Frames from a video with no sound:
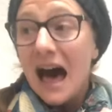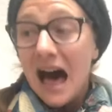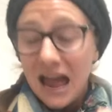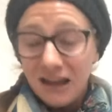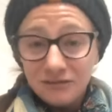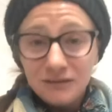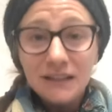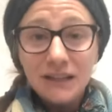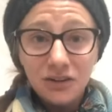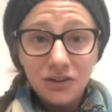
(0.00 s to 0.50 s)

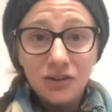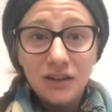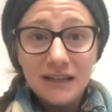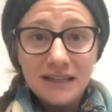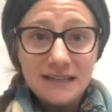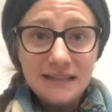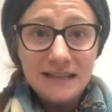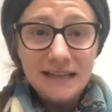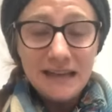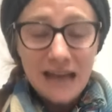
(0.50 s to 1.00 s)
I've literally
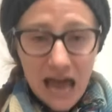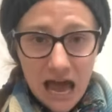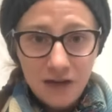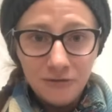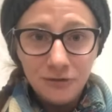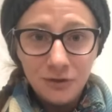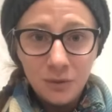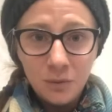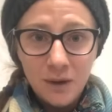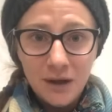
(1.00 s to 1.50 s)
seen
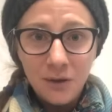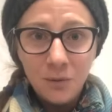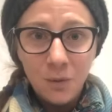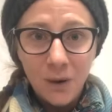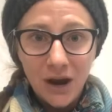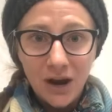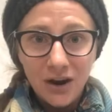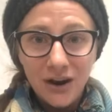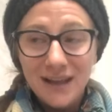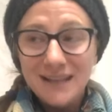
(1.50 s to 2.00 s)
everyone
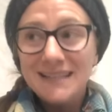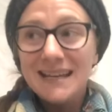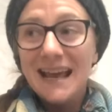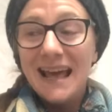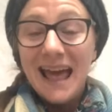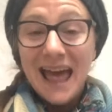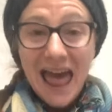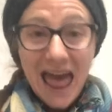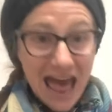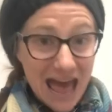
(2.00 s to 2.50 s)
wear it
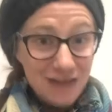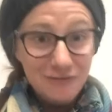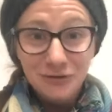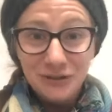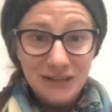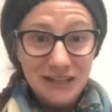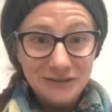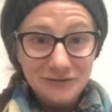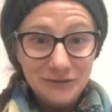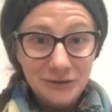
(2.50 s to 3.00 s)
every
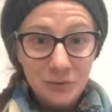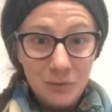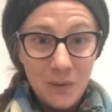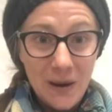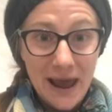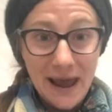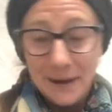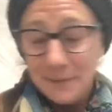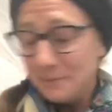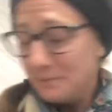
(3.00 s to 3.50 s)
different
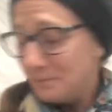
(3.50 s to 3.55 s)
way.